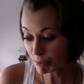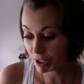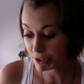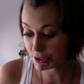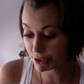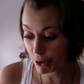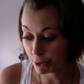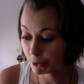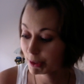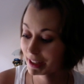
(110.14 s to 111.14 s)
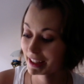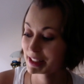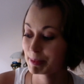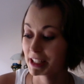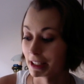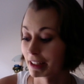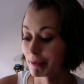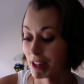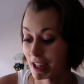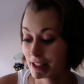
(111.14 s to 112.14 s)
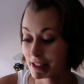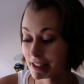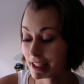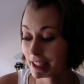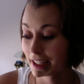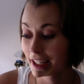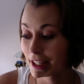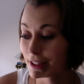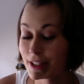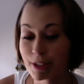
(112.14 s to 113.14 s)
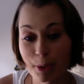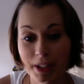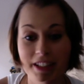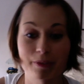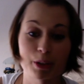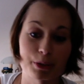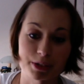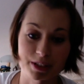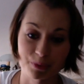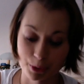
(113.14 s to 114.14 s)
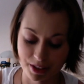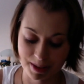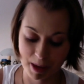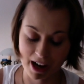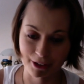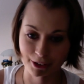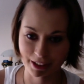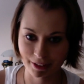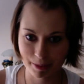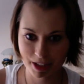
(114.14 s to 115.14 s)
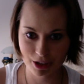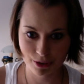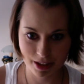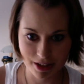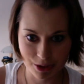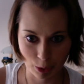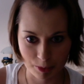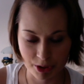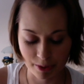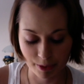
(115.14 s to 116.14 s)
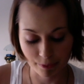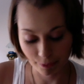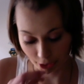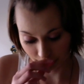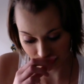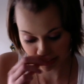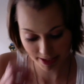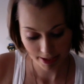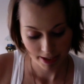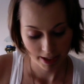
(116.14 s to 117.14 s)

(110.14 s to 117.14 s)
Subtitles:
So speaking of that, the sewing difficulty for this pattern. Now let me do the description of it first.